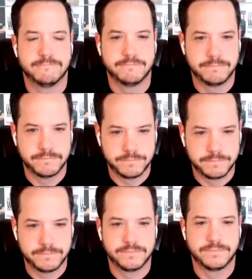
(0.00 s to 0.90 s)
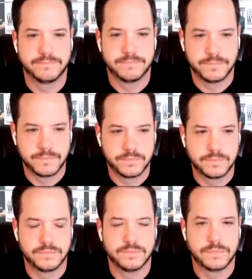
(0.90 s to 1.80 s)

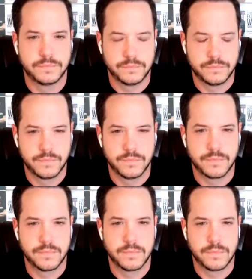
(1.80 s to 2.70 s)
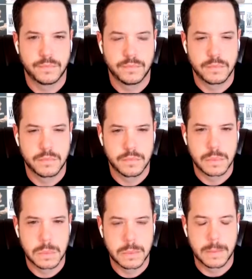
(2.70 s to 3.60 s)

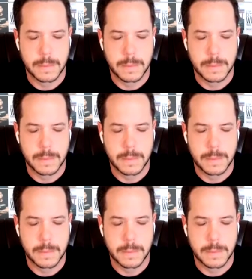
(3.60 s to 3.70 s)
The person shown says nothing.